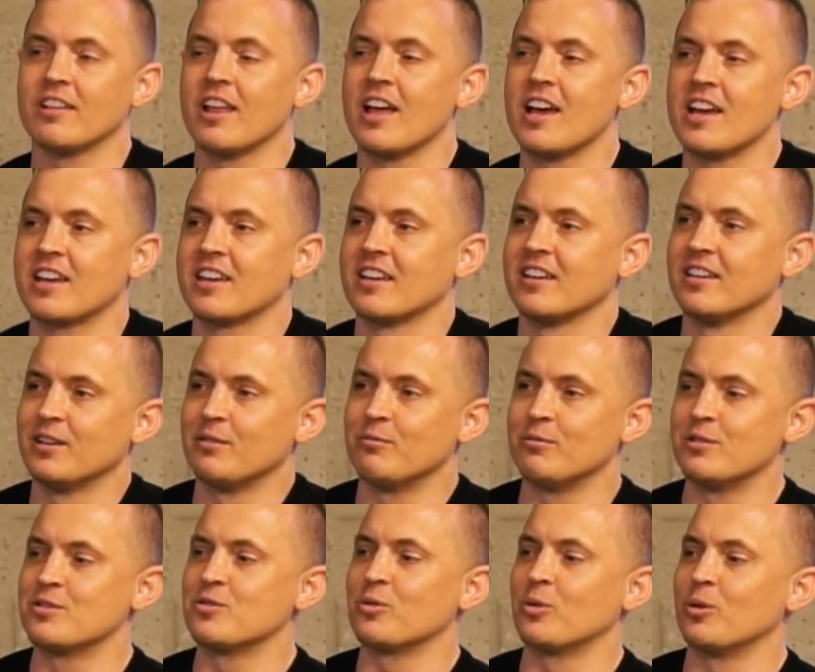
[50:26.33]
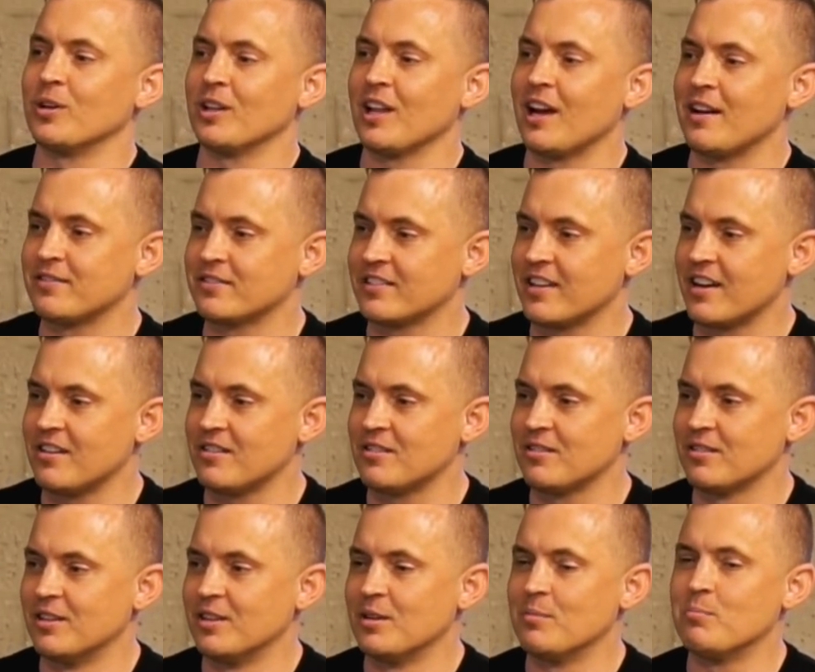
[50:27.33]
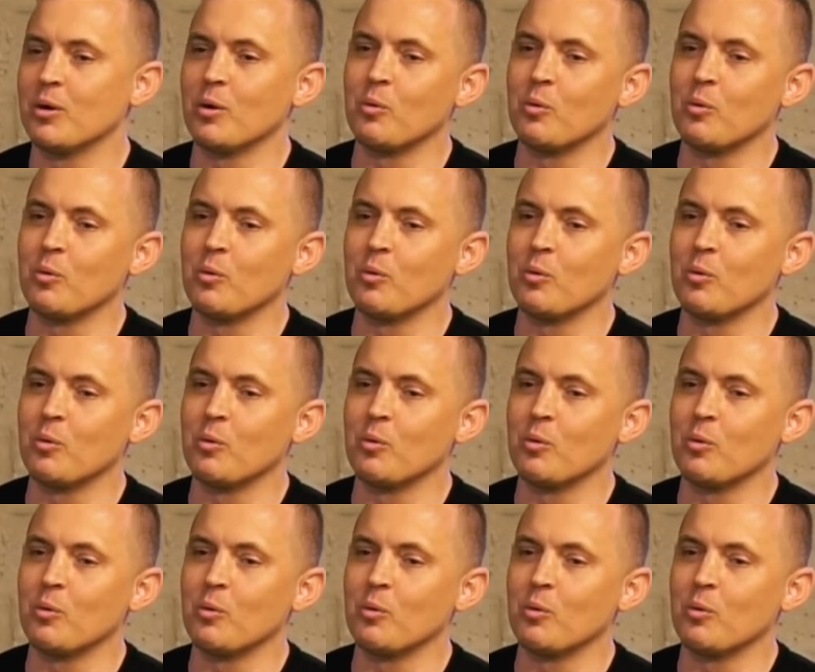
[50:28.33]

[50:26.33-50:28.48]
like resort lifestyle,